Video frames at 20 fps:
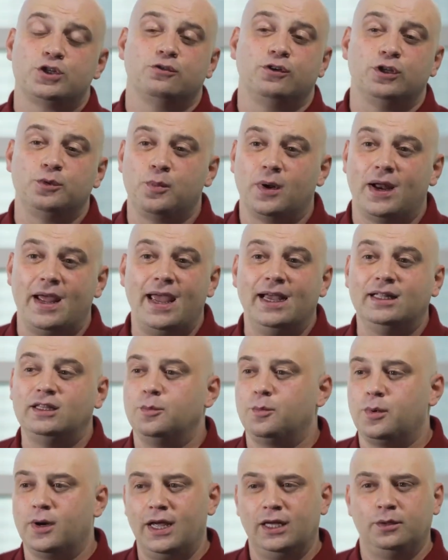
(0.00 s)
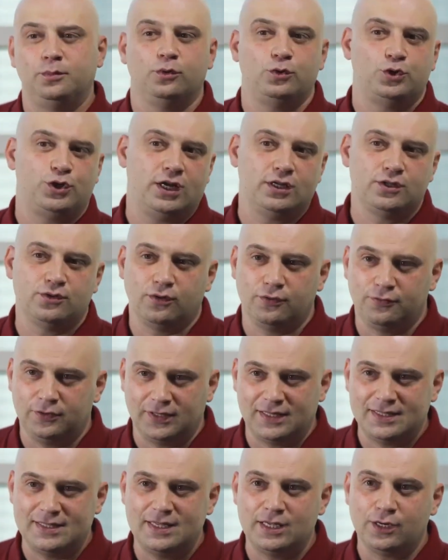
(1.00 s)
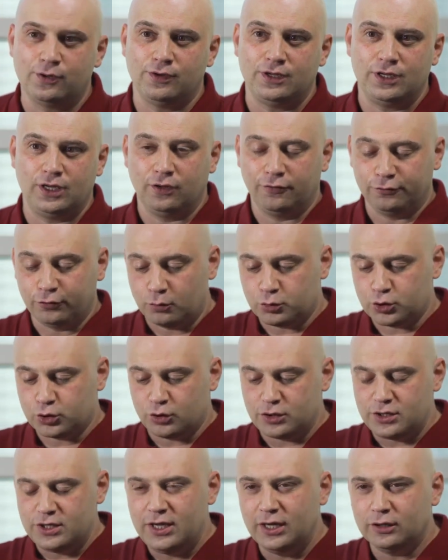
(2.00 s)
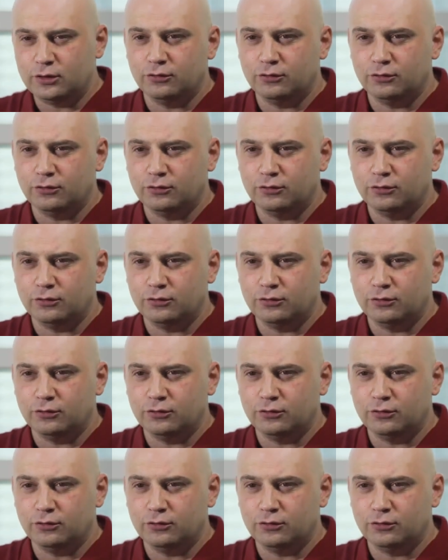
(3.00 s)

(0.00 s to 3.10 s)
in a company or a project or somewhere else.